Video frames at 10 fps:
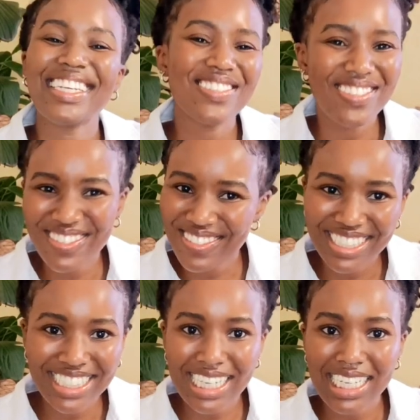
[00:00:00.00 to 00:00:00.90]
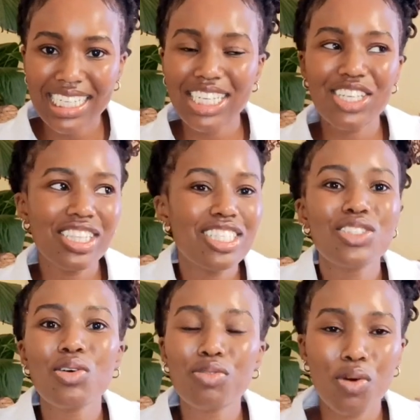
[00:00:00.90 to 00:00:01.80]
i know it's like there's
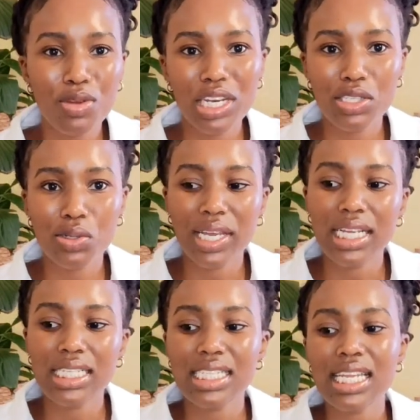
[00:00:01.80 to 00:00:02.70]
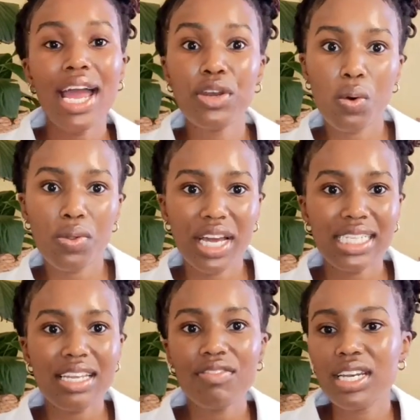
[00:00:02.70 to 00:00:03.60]
no formula to it i know that
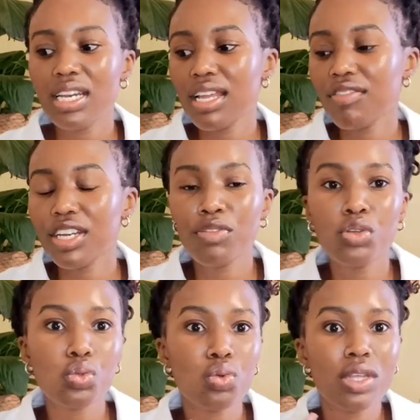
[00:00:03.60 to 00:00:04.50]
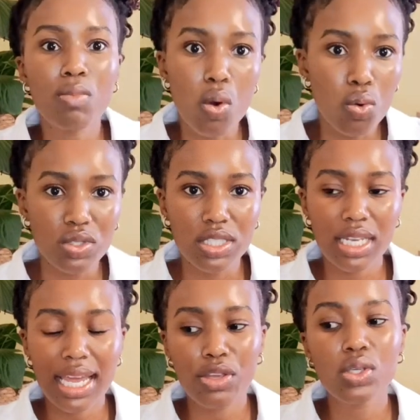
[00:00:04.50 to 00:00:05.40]
even even if you do the most
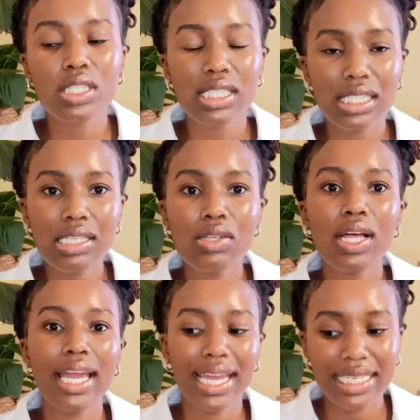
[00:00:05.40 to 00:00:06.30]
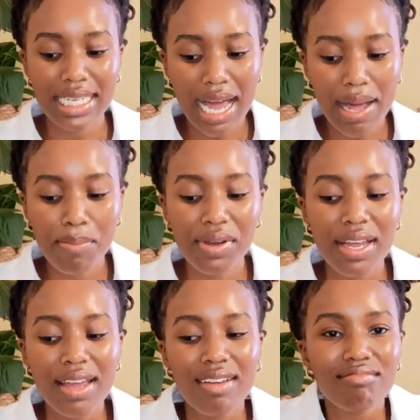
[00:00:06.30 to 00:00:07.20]
like you could still end up
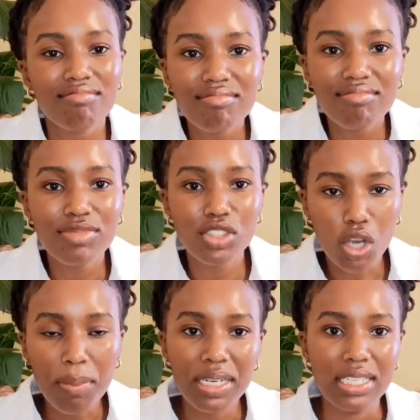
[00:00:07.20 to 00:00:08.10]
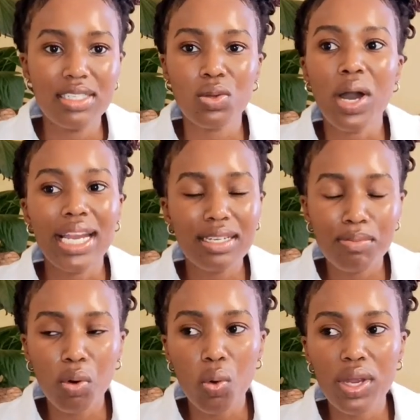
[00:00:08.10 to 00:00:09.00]
jobless or
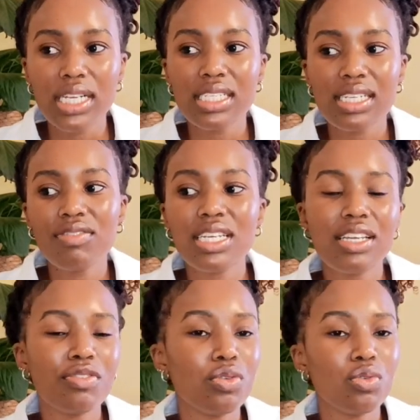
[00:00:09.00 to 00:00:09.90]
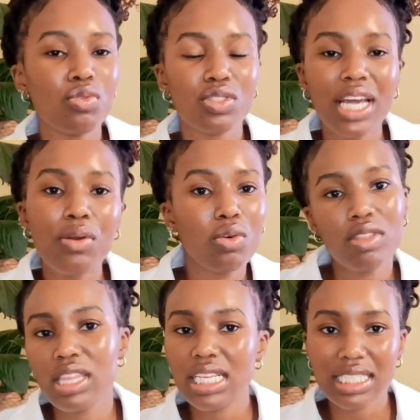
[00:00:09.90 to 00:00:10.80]
unemployed, even if you've done all of
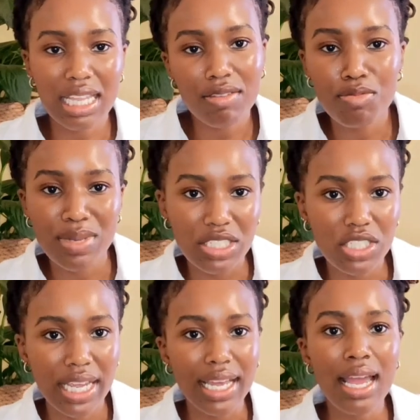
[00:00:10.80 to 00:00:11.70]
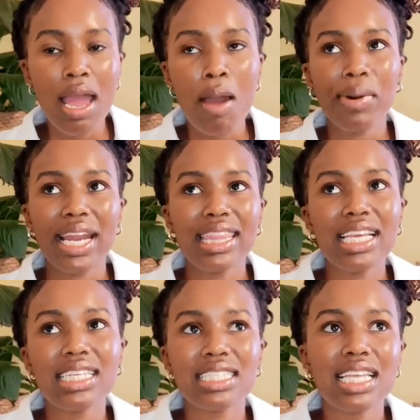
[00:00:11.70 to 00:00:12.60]
the things that I've been mentioning. But I
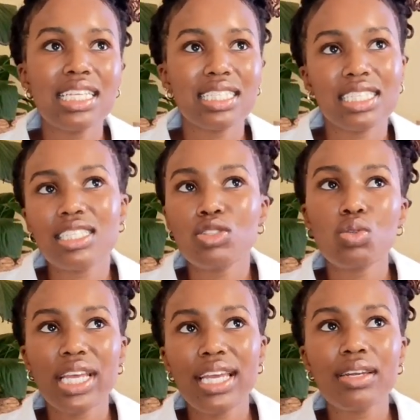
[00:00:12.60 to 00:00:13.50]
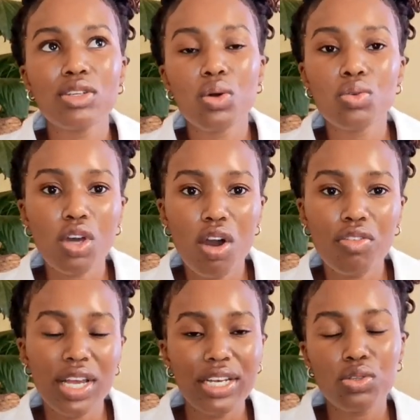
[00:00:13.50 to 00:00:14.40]
think it's things just to take note
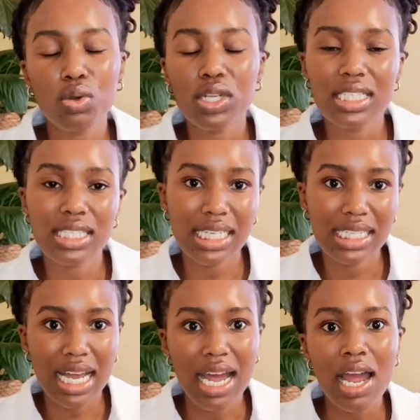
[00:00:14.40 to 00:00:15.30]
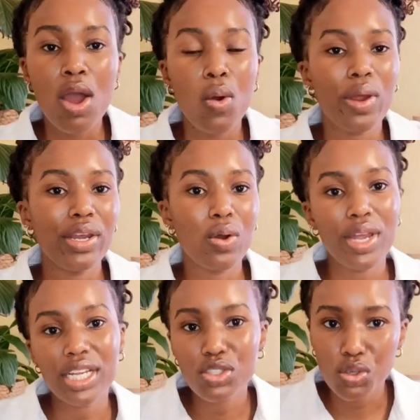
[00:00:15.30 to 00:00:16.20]
of and to consider when
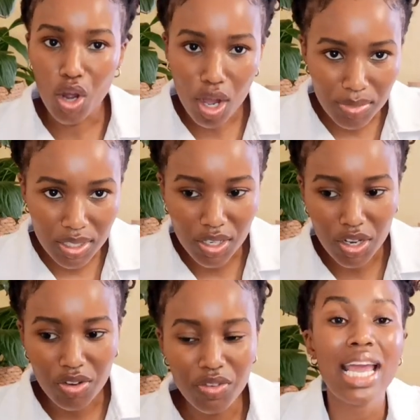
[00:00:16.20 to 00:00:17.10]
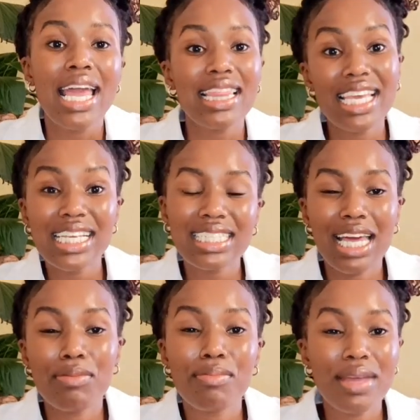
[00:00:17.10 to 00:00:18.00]
going into ComServe, things
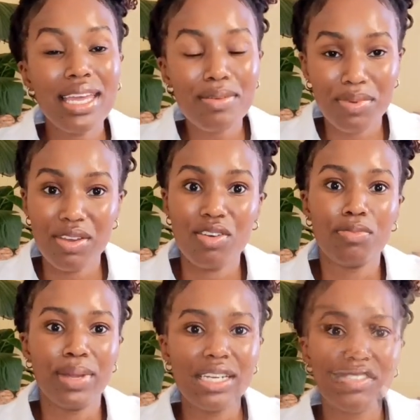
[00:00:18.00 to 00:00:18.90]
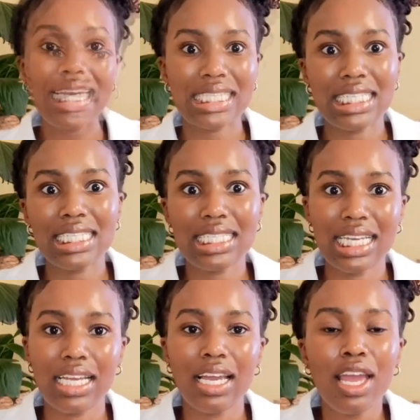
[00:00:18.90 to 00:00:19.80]
that may be of benefit in
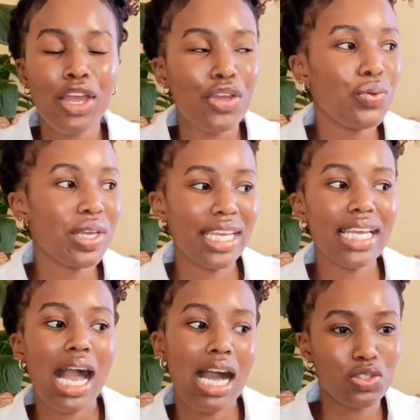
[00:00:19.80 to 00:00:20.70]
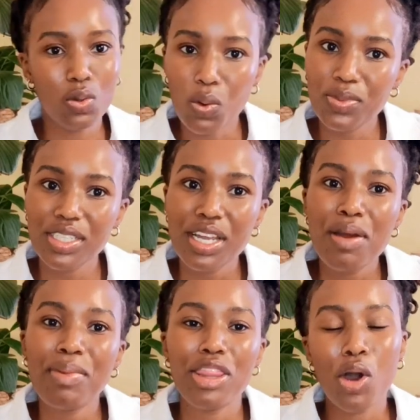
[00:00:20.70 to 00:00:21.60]
assisting you getting absorbed
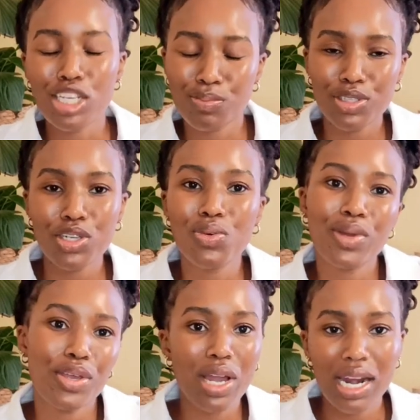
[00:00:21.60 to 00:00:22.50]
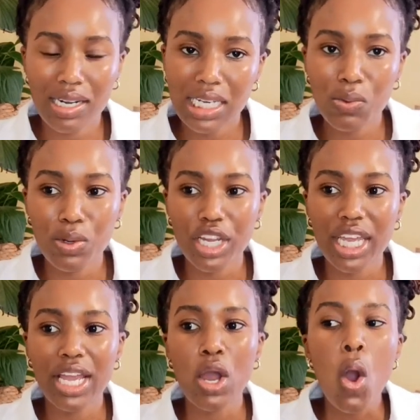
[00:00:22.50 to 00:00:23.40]
by the hospital where you're currently
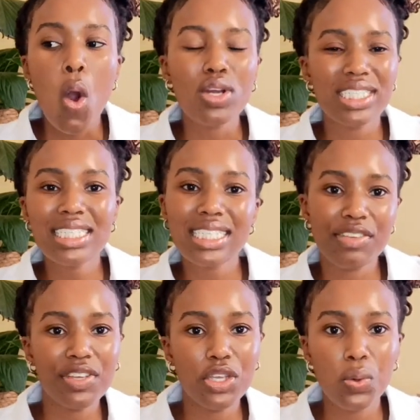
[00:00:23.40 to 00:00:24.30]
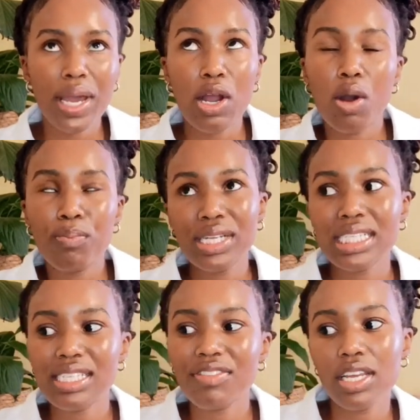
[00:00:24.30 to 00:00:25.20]
working or just giving you a
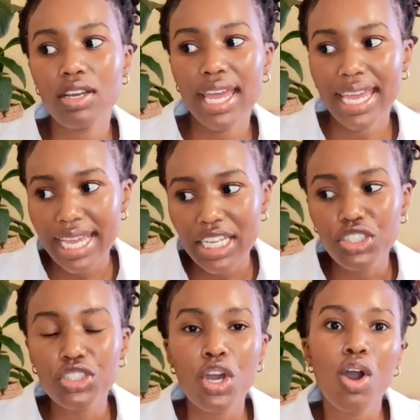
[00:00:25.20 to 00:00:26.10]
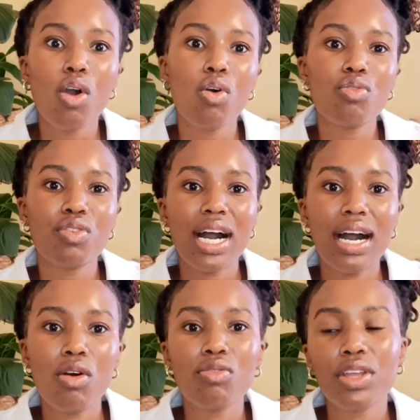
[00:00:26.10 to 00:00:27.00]
competitive edge over
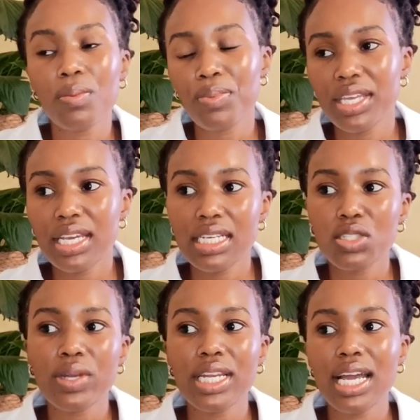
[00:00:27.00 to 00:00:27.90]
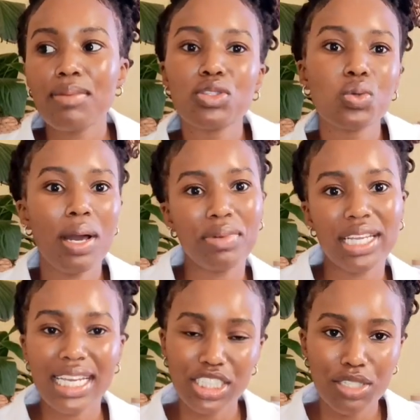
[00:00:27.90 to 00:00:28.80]
over your peers when it comes to
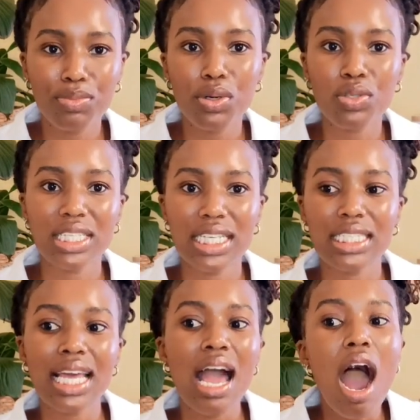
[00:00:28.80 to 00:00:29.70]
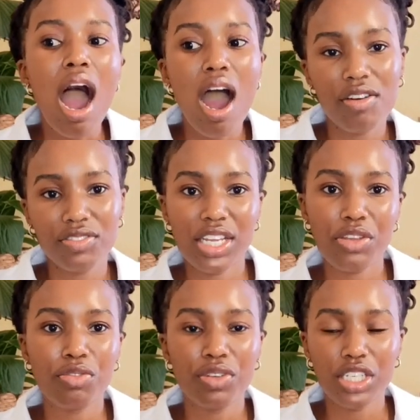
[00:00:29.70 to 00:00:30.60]
application process after
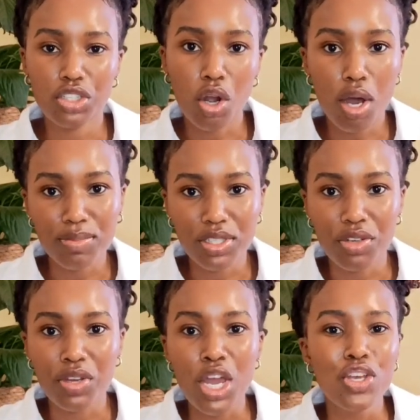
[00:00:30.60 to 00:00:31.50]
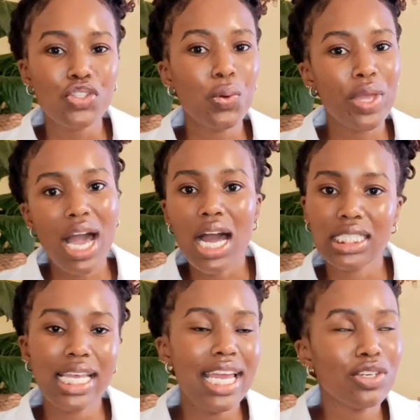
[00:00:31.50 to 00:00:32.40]
you finish your serve. So yeah,
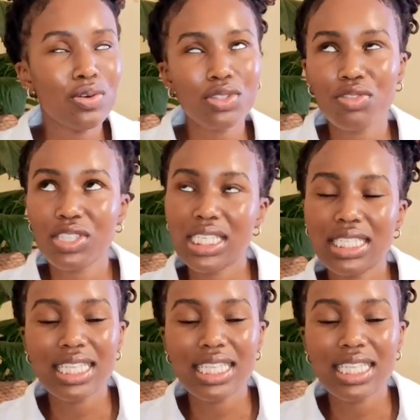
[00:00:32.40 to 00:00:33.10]
take note of these